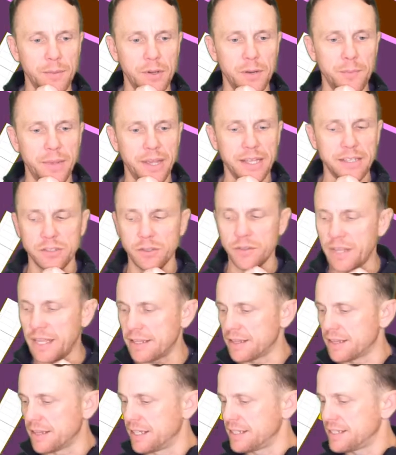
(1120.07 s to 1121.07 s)
make it so
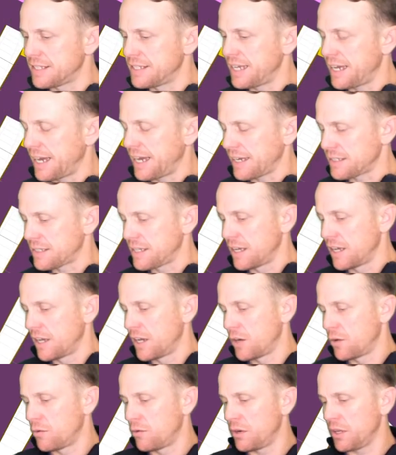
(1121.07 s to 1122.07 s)
that this text
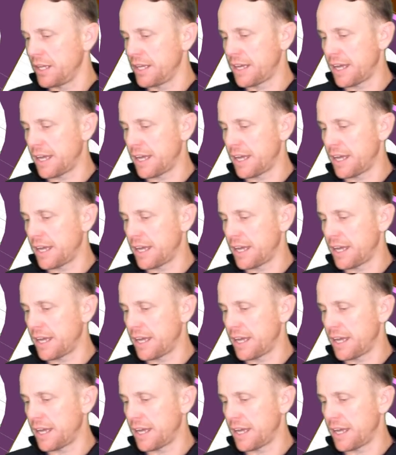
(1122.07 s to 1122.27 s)
really